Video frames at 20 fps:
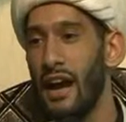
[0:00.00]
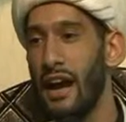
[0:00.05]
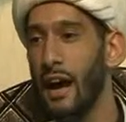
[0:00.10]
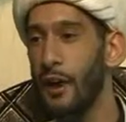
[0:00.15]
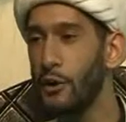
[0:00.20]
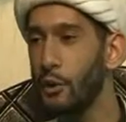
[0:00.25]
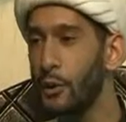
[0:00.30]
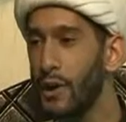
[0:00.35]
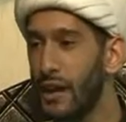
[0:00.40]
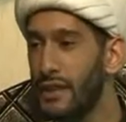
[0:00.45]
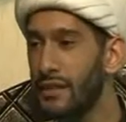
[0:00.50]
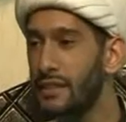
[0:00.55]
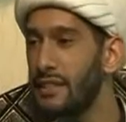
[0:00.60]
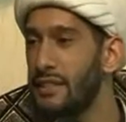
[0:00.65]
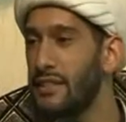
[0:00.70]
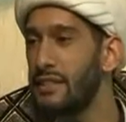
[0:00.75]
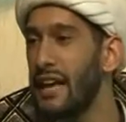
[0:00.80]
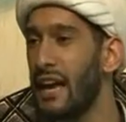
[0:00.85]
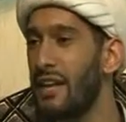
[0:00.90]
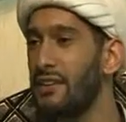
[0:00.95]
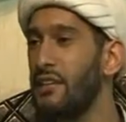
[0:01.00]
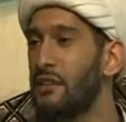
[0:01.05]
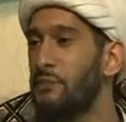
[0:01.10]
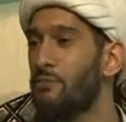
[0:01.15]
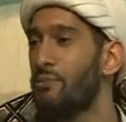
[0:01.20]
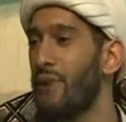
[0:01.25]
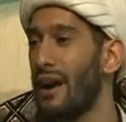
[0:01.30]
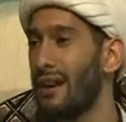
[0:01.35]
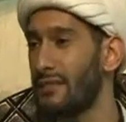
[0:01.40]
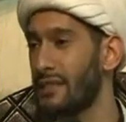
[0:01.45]
How do we understand this
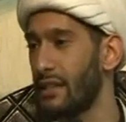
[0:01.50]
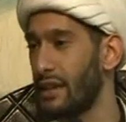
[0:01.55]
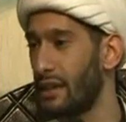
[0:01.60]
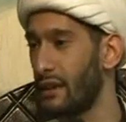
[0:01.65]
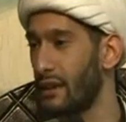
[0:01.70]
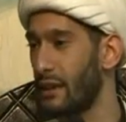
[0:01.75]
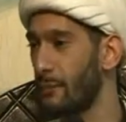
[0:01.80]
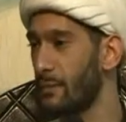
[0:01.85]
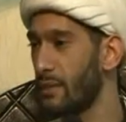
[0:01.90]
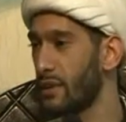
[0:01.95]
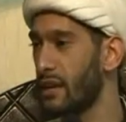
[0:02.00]
practically?